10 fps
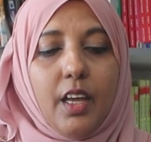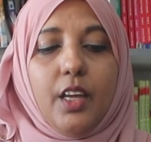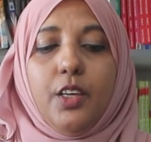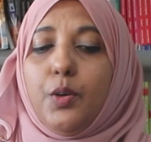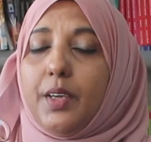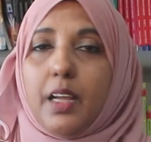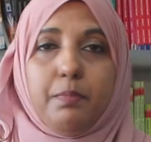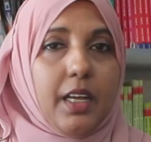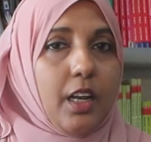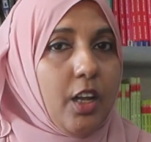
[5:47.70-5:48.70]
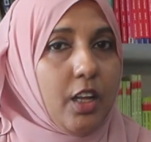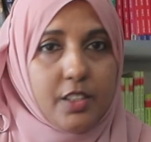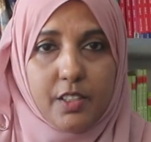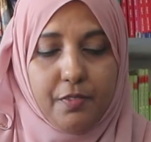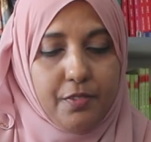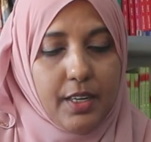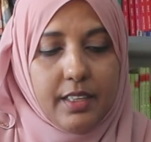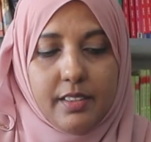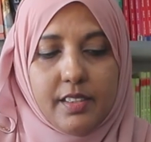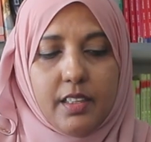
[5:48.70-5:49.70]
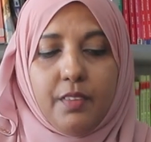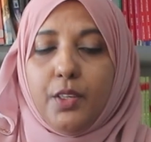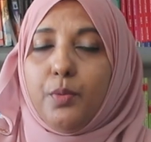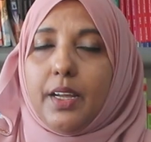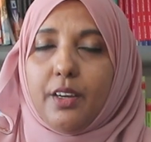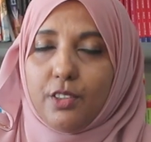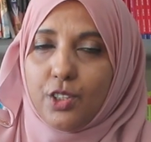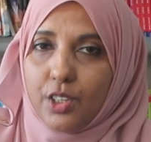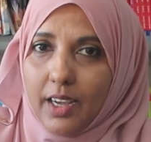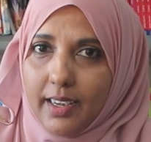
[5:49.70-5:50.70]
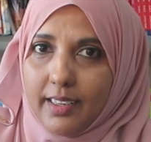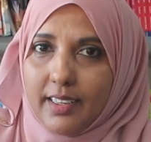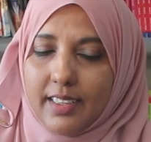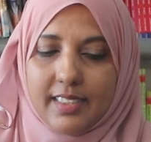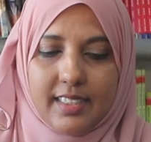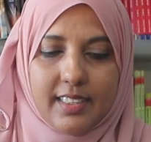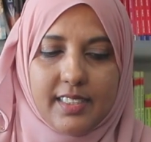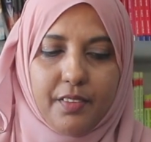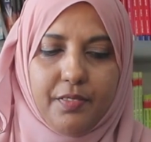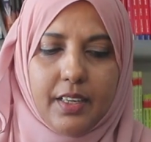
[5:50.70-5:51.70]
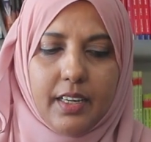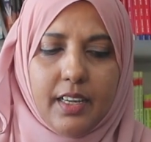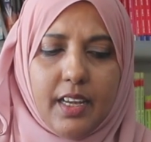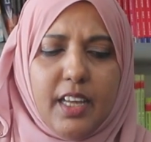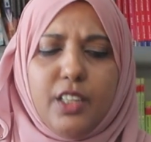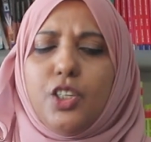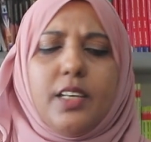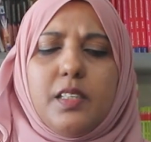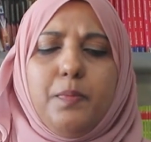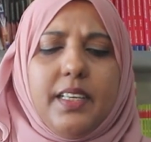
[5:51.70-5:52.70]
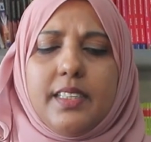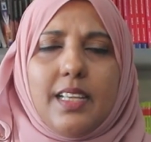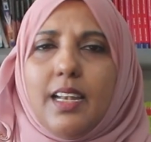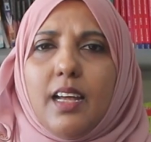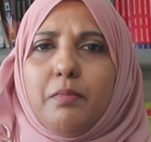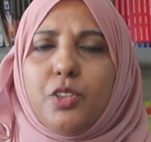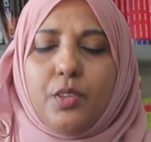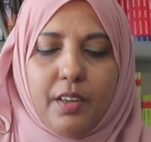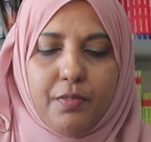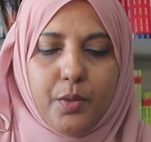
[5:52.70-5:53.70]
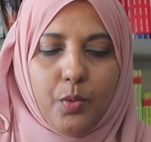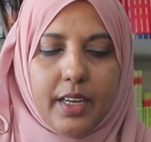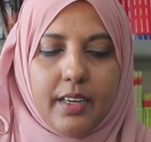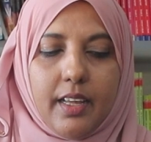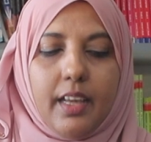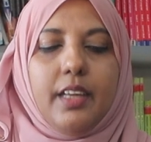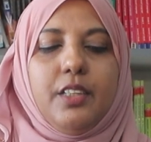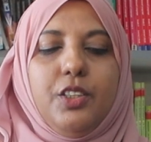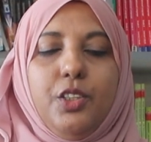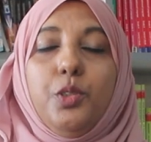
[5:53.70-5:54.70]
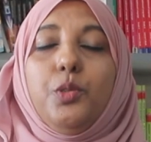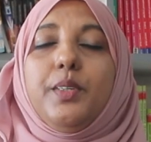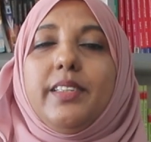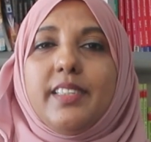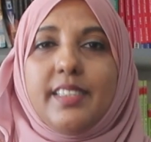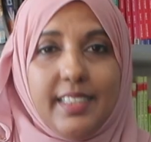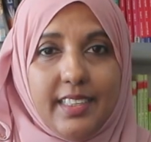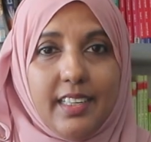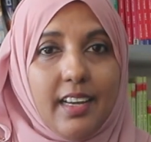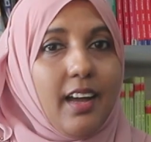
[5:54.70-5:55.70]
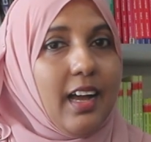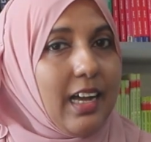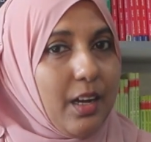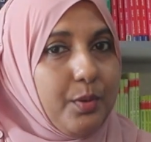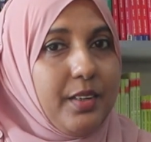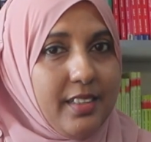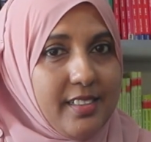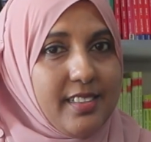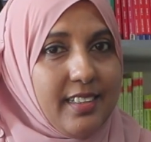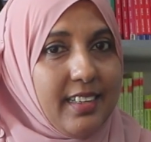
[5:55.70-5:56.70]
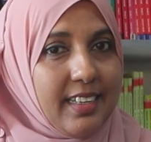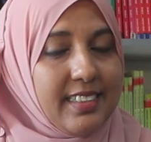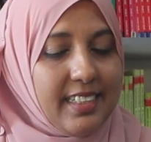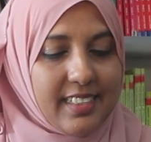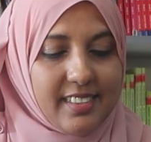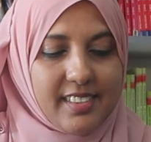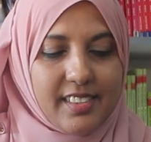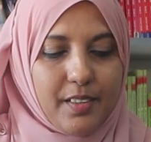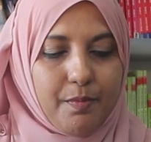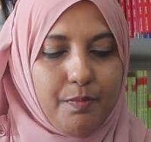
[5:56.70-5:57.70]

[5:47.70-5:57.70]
You can make lots of friends if you are not shy, said Safiyya. Just make salam to everyone and you will see how easy it is.